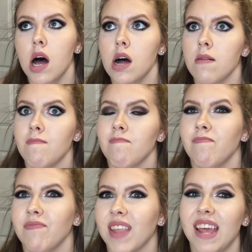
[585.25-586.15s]
And
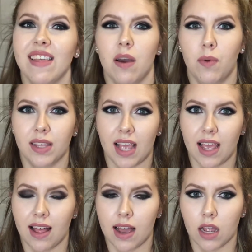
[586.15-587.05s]
that was
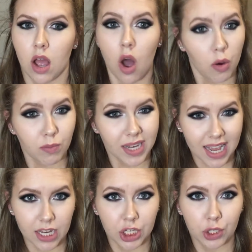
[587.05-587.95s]
a home
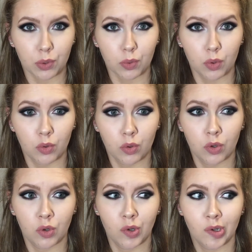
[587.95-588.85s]
tattoo.
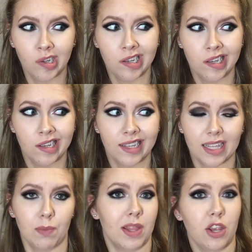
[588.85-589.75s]

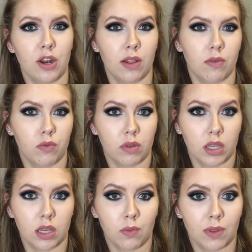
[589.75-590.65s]
Someone that that was really
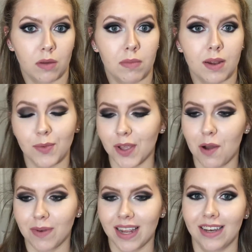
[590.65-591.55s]
good with them, but it was a
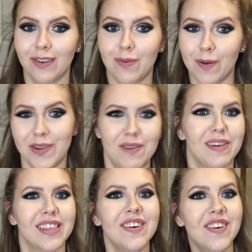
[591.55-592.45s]
home tattoo, probably not
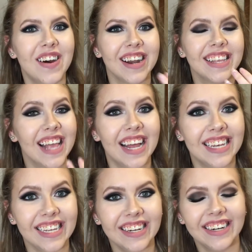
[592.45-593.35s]
my smartest
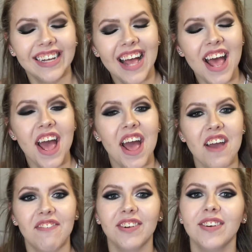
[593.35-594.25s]
idea
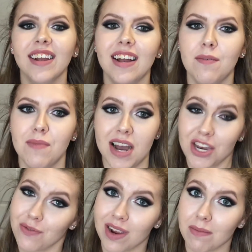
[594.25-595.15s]
ever. I
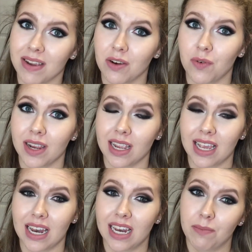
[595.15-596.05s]
do recommend going and
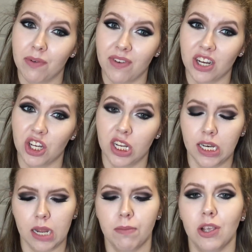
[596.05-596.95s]
getting it professionally
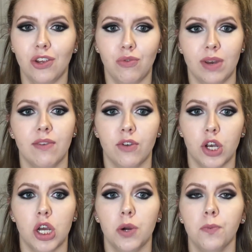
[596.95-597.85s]
done, because you never
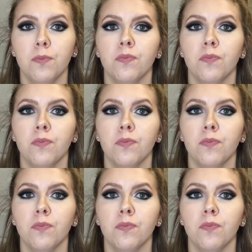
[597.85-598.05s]
know.